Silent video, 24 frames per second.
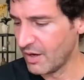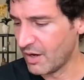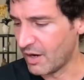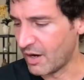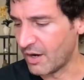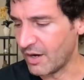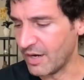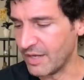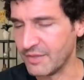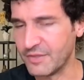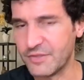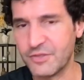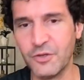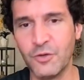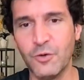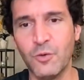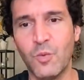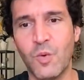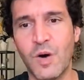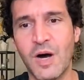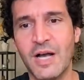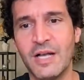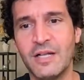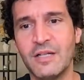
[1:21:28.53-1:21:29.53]
All right, so
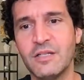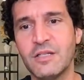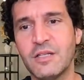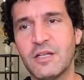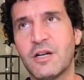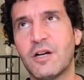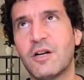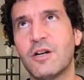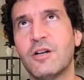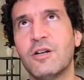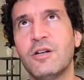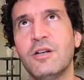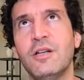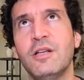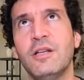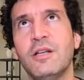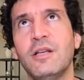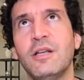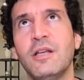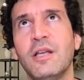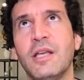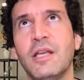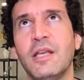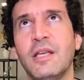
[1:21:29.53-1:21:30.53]
wild card
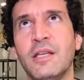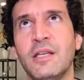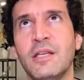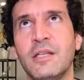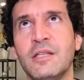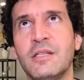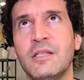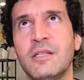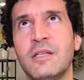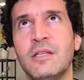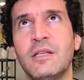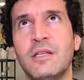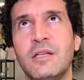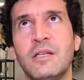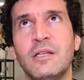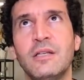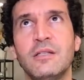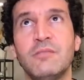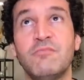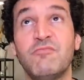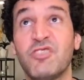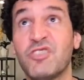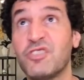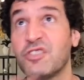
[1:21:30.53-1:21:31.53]
in
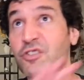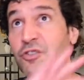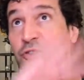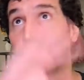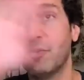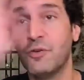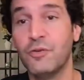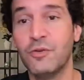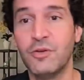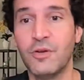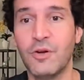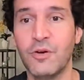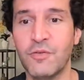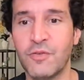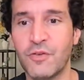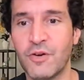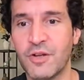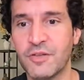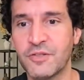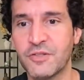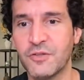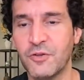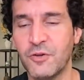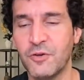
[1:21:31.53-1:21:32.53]
just your overall
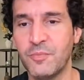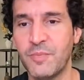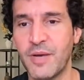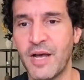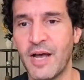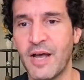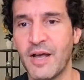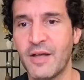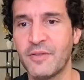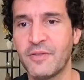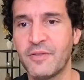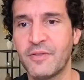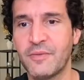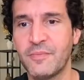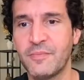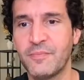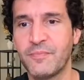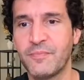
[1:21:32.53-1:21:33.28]
soul path.